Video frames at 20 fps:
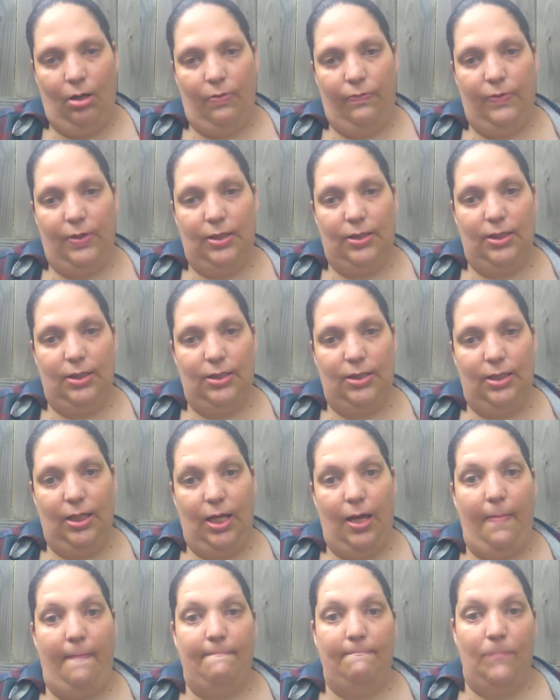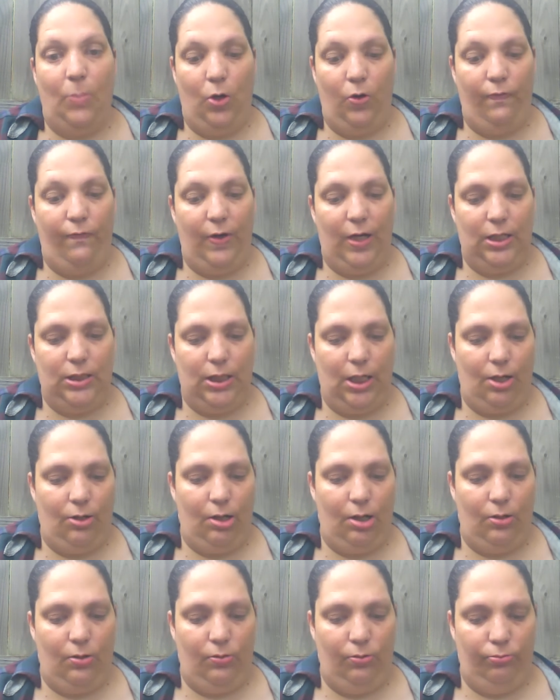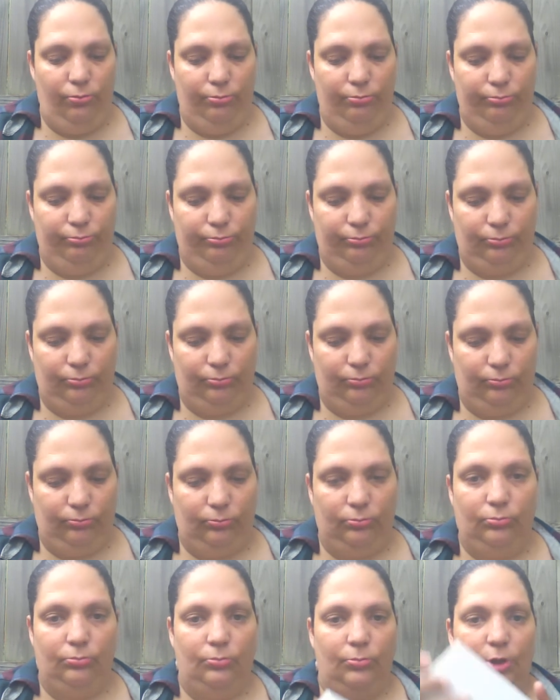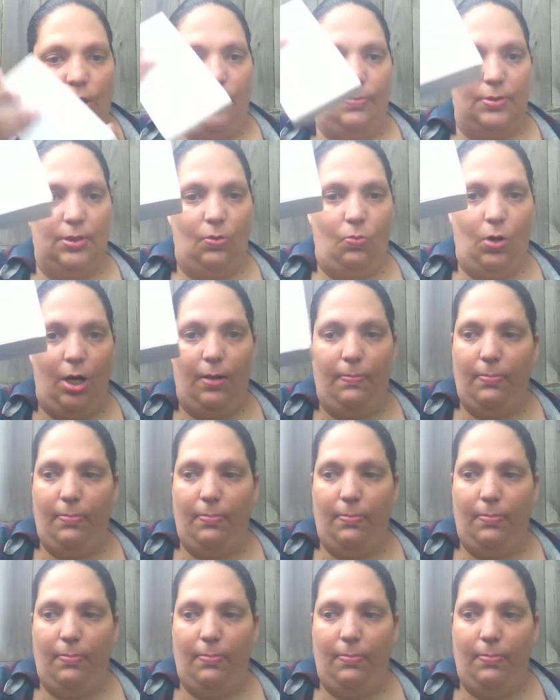This is the Movie Tarot. Comes in a white